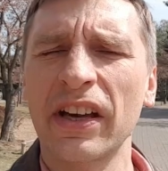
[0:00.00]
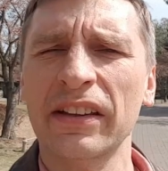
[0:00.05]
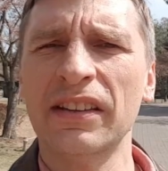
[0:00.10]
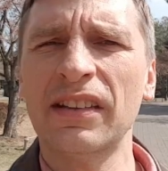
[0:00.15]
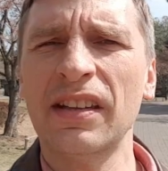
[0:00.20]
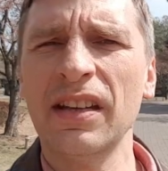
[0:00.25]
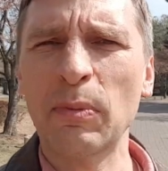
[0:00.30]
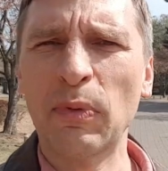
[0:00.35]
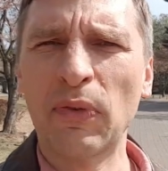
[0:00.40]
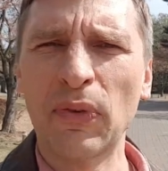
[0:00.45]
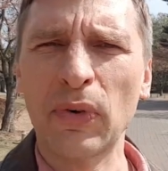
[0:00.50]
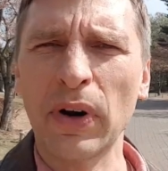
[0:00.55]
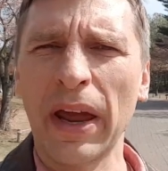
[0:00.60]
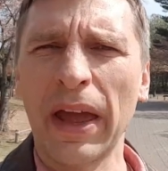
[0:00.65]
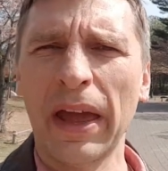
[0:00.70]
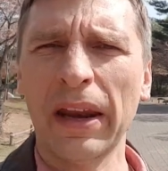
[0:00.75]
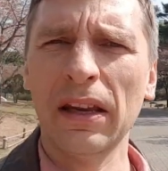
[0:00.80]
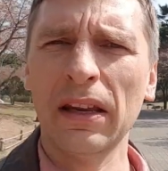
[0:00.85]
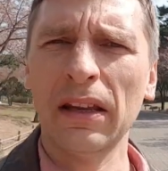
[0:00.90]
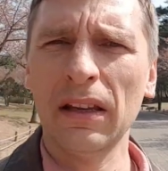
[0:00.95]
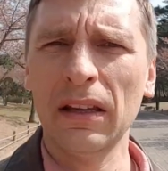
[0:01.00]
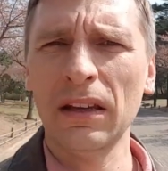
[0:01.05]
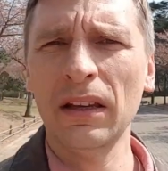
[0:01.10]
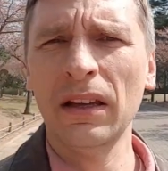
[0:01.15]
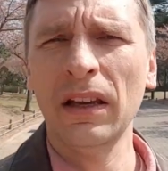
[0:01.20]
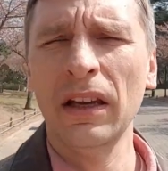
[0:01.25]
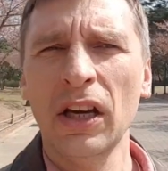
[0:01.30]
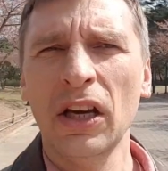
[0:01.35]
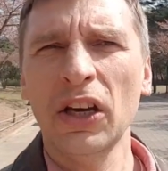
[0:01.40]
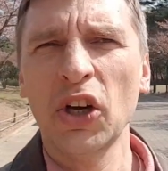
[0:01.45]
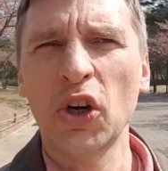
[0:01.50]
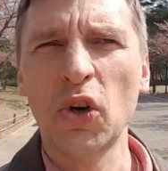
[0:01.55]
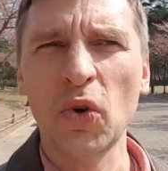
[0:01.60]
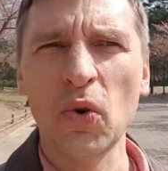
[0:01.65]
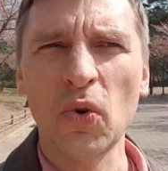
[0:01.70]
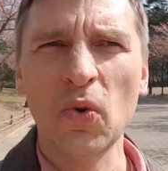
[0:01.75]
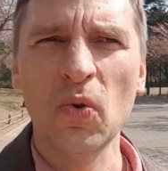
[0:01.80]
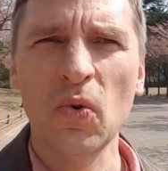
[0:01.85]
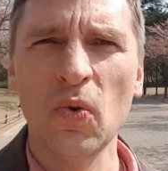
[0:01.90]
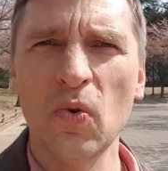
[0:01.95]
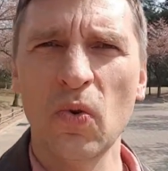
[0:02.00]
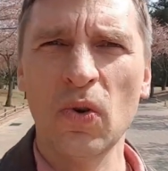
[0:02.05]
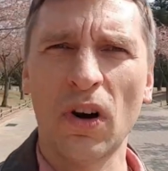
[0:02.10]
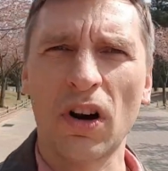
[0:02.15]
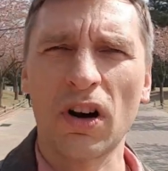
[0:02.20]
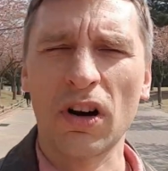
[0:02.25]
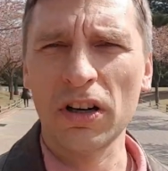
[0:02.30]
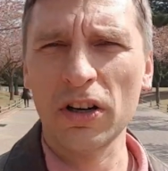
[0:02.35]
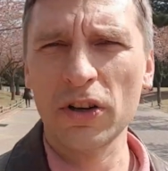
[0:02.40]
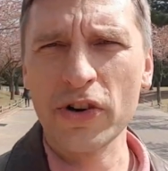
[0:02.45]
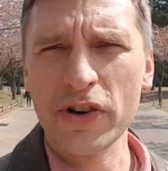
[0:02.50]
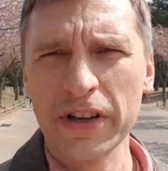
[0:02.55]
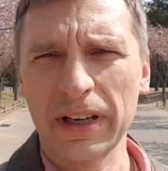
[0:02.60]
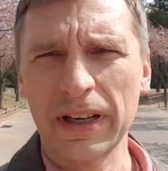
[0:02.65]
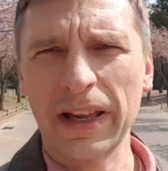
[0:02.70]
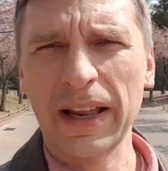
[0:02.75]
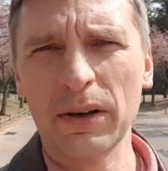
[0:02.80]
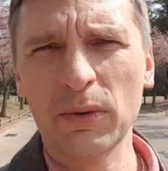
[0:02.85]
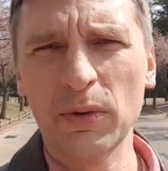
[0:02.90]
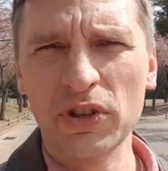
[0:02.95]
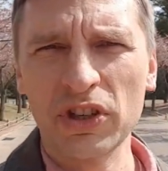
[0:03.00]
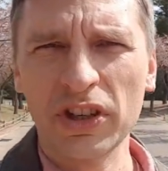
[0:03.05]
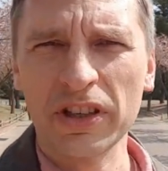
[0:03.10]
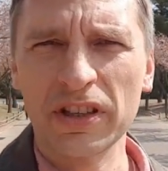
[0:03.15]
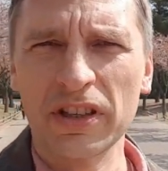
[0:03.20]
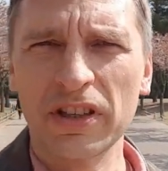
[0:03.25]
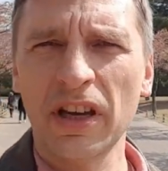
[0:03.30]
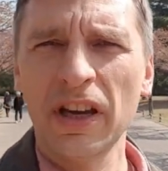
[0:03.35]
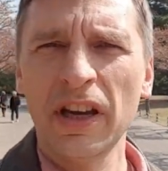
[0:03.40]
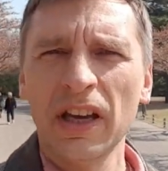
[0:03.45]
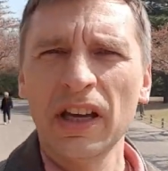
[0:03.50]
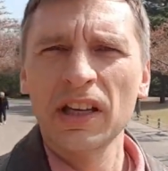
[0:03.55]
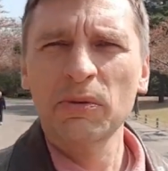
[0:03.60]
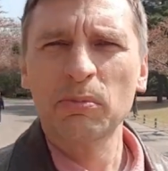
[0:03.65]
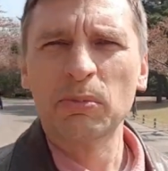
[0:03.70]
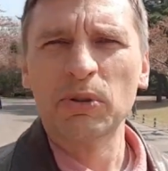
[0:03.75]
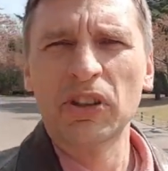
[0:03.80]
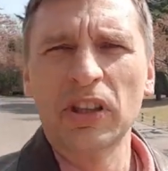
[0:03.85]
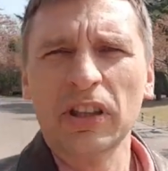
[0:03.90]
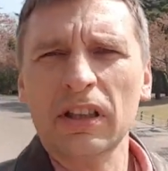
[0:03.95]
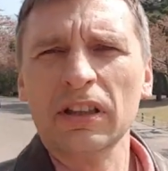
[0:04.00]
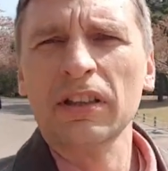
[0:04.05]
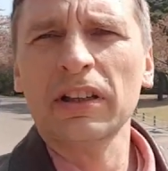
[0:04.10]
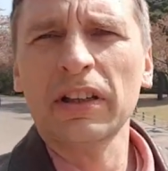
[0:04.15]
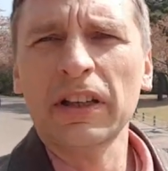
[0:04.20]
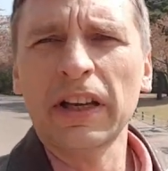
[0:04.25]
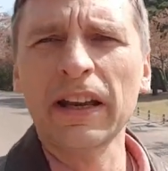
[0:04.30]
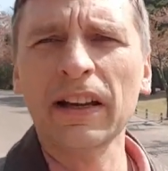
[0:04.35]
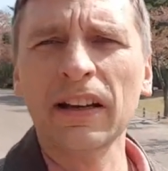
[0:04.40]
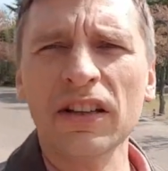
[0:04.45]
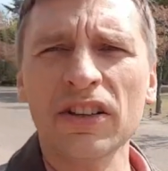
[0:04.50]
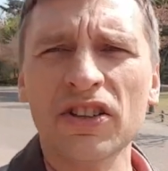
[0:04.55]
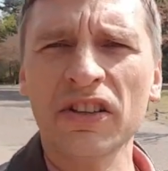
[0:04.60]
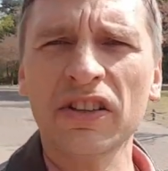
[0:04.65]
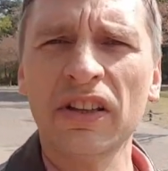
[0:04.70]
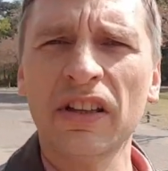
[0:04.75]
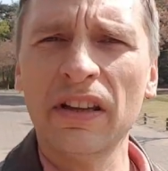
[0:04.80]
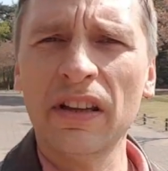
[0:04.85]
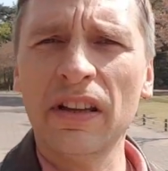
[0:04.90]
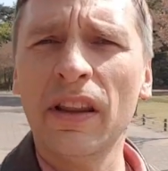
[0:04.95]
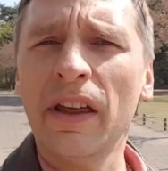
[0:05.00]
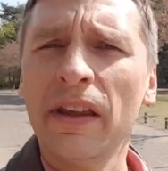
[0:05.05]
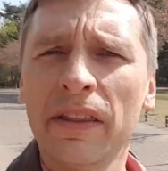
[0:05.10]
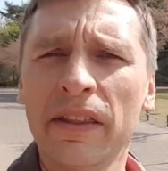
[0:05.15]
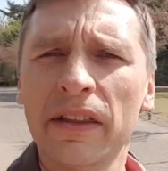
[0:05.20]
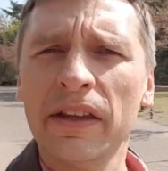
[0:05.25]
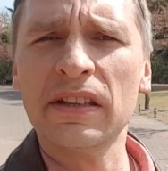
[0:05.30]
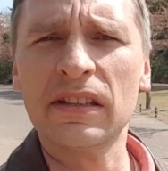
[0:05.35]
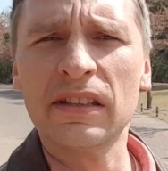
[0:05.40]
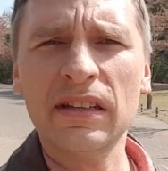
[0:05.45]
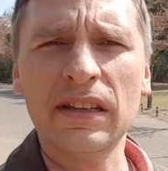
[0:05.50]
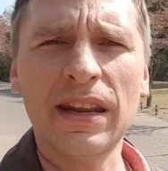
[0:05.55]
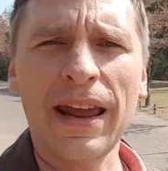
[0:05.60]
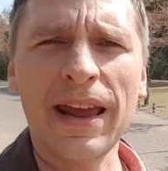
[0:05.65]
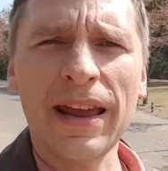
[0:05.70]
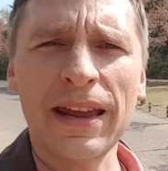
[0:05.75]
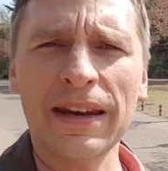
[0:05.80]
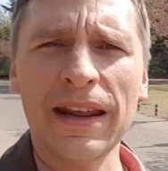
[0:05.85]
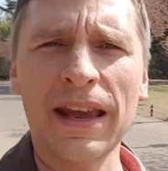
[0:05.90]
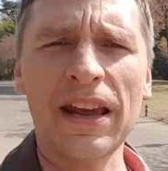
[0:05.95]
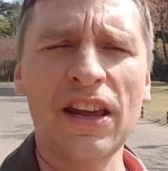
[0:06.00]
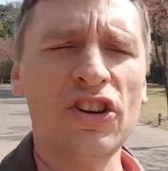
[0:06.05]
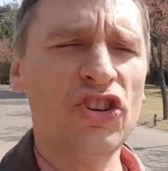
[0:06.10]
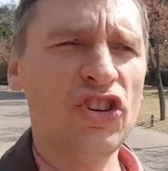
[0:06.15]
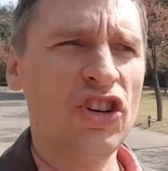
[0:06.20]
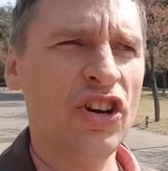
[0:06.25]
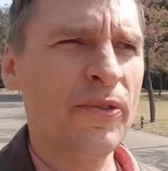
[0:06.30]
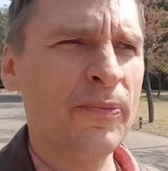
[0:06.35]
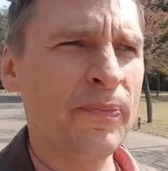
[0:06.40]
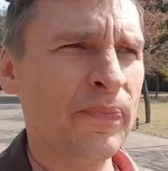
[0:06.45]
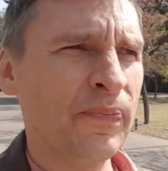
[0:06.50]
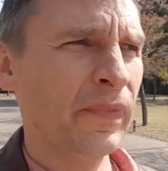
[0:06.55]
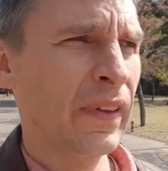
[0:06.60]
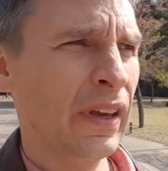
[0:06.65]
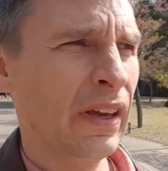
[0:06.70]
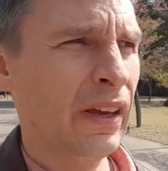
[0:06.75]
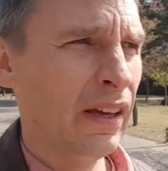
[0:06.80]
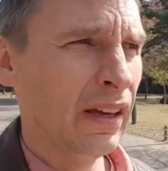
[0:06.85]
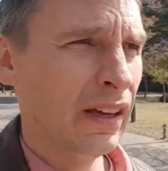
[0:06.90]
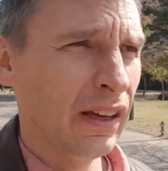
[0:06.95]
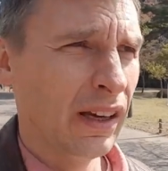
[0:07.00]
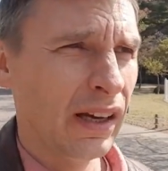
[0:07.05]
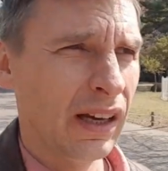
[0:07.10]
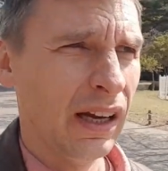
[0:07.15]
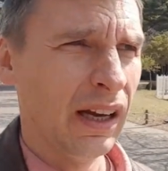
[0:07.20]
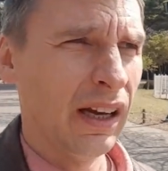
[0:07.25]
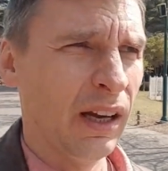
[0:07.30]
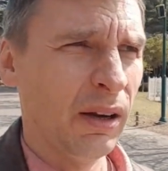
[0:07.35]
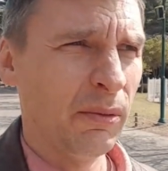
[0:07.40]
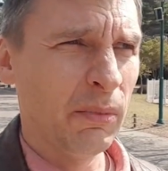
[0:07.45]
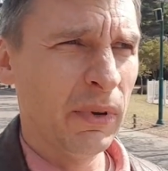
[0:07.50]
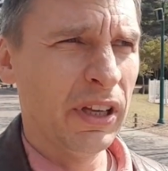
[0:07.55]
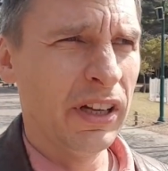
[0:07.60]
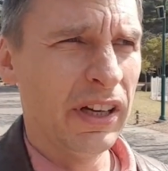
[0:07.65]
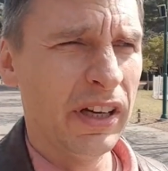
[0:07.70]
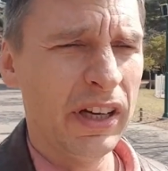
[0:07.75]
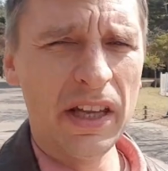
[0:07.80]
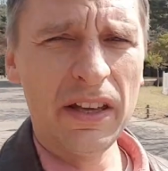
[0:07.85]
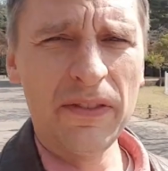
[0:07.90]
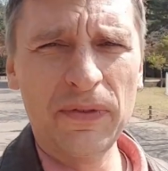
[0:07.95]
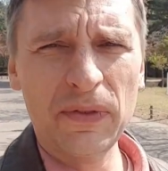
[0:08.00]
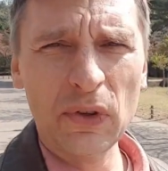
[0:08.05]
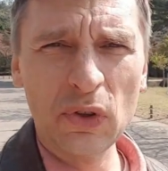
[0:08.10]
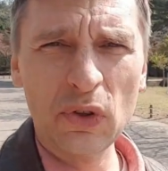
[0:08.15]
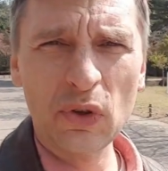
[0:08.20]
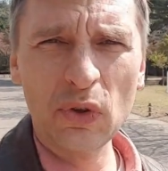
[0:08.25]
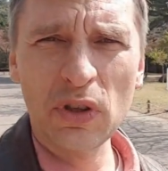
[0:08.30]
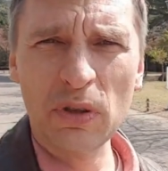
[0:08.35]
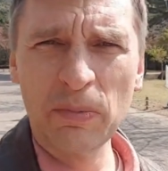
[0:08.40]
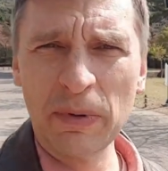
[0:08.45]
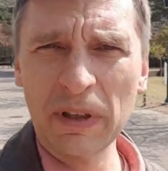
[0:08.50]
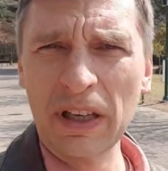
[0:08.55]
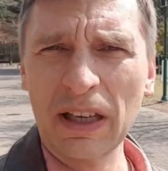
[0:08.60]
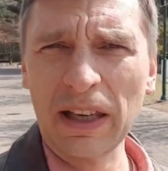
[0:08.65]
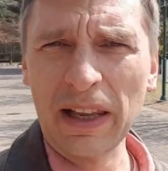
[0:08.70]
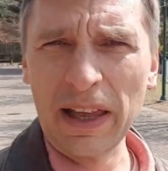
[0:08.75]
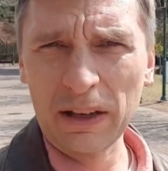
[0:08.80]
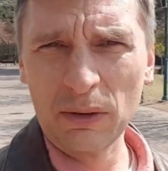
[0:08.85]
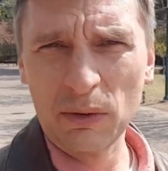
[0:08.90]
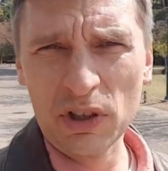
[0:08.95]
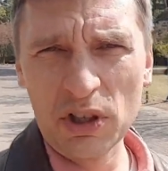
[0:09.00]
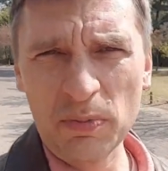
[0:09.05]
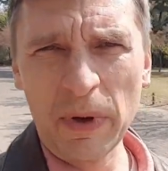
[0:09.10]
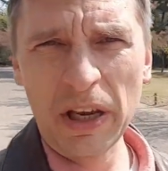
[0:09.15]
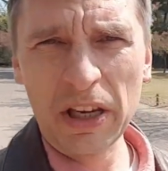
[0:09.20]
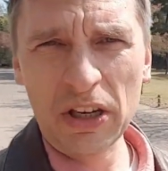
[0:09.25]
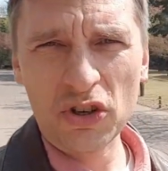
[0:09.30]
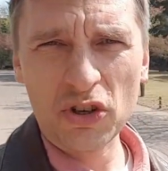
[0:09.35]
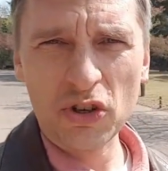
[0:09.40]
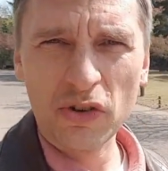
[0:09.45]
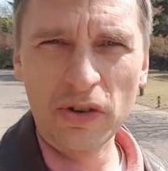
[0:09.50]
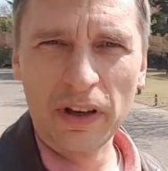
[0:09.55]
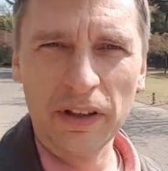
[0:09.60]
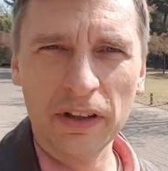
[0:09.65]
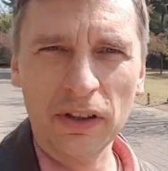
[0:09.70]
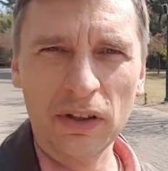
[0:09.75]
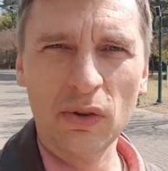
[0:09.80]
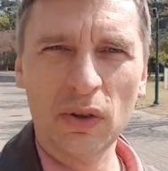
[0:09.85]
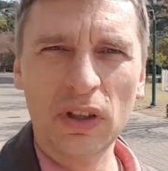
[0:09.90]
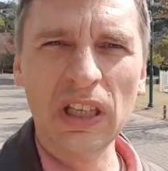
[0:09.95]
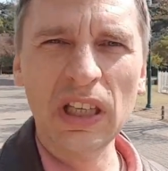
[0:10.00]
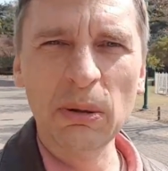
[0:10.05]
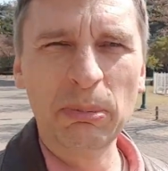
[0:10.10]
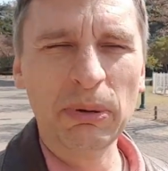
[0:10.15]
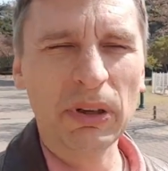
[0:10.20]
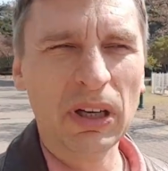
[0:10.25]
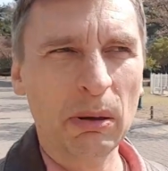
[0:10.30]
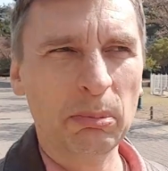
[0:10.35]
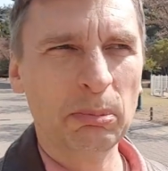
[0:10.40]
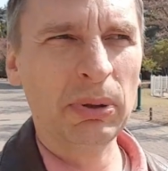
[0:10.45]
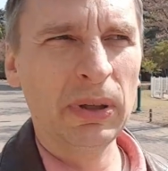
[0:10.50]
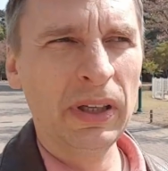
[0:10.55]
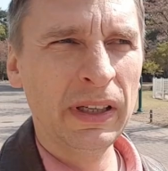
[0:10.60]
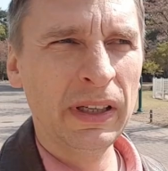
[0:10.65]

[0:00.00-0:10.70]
a tip for any who are learning languages, particularly English in this day and age. If you do speak a language, make sure that you keep it up.